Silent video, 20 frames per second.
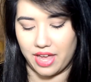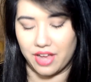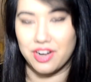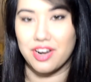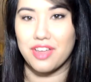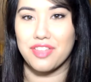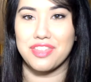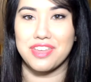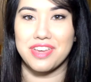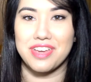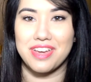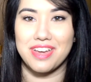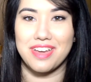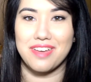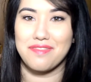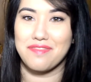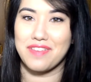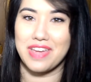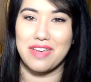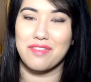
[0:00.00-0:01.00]
another
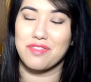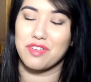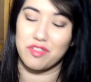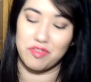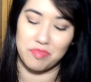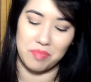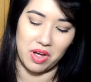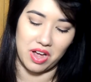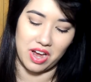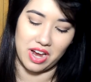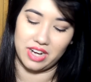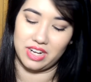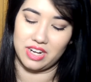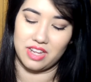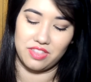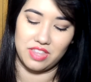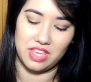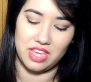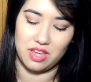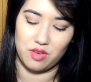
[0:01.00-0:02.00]
favourite of mine,
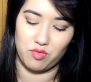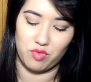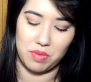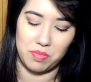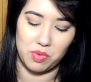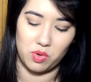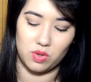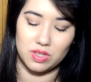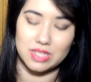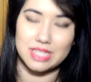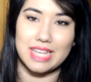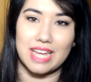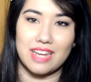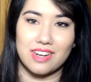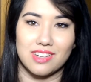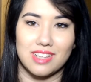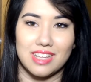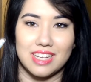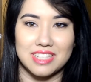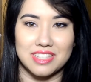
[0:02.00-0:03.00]
the Rimmel
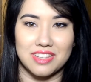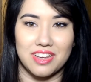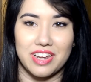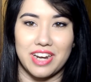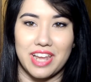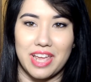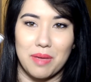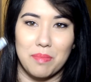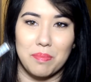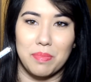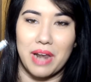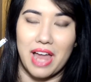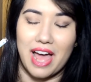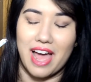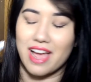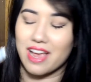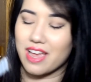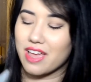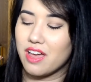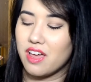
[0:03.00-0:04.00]
Scandaleyes liner in
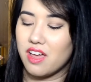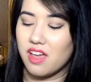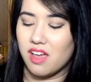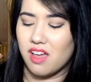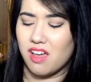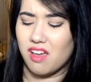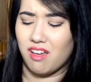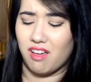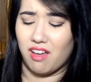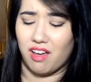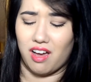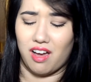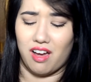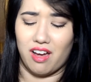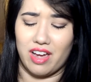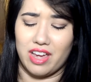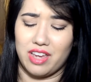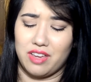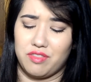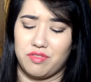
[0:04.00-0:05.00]
black.
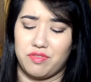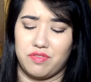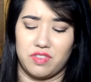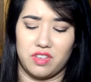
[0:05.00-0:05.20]
The